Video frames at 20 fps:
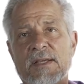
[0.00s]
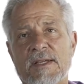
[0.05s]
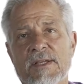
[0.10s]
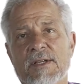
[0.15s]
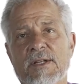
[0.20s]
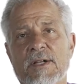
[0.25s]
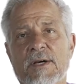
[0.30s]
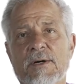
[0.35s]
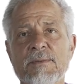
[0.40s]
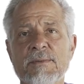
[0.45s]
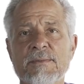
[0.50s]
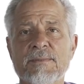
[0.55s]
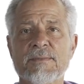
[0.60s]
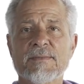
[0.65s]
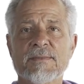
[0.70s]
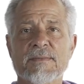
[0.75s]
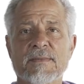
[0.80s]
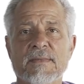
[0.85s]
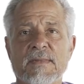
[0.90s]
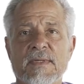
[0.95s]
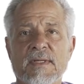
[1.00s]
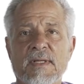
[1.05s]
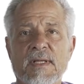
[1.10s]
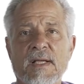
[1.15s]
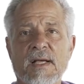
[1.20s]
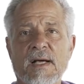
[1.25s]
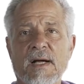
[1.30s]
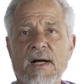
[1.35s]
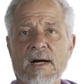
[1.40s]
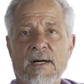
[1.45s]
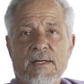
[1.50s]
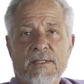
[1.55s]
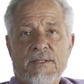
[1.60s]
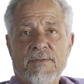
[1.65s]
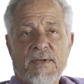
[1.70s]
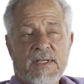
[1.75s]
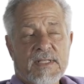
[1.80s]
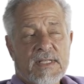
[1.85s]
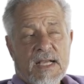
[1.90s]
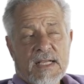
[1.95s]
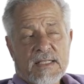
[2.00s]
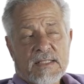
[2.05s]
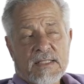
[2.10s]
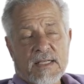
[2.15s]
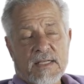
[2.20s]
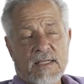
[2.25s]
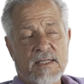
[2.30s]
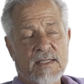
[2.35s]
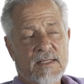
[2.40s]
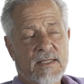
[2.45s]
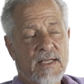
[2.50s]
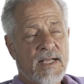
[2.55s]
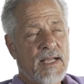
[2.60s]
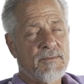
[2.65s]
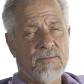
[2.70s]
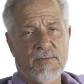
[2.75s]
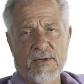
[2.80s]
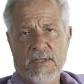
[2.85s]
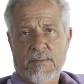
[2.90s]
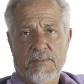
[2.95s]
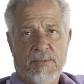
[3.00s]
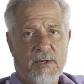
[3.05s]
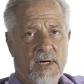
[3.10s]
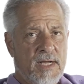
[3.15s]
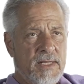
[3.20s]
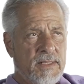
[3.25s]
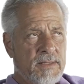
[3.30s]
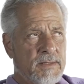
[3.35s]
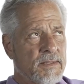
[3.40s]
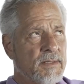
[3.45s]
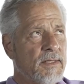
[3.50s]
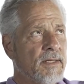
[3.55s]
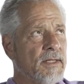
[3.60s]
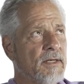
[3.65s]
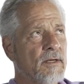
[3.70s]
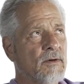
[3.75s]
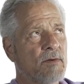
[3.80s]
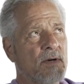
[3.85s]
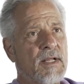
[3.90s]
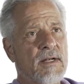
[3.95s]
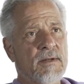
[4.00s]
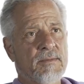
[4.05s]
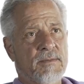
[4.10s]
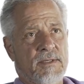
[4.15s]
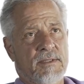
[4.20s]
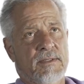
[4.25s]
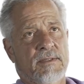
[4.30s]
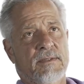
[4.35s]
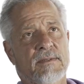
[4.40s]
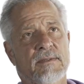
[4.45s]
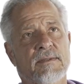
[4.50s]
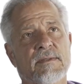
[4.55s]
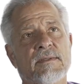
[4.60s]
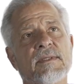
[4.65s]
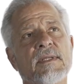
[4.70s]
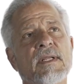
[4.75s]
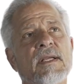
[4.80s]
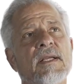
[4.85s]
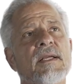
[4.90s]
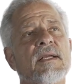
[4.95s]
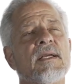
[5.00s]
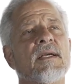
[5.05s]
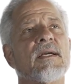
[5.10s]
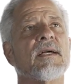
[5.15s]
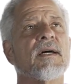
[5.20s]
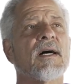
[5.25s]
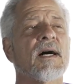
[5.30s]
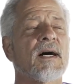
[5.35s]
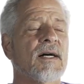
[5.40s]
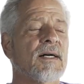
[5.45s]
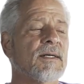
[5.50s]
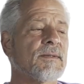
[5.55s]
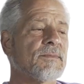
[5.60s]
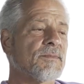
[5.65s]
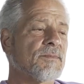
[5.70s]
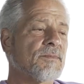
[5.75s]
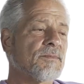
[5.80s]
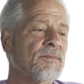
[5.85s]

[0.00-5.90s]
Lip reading: You know, it's fantastic. And for the price, incredible. I